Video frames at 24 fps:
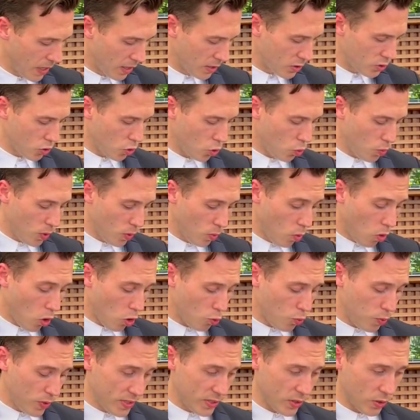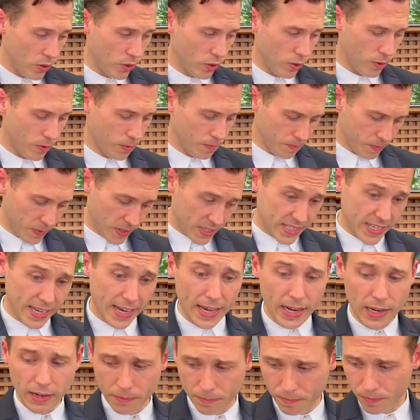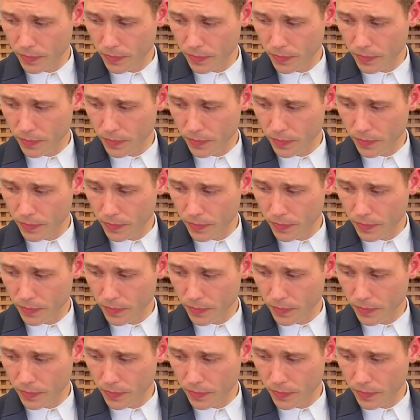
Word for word: So we work with a scale.